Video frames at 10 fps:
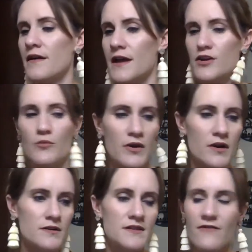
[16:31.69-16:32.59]
in your
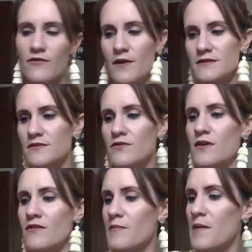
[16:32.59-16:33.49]
purse, everywhere, so that you
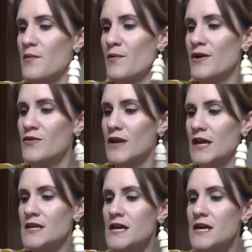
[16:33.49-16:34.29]
can remember what you need.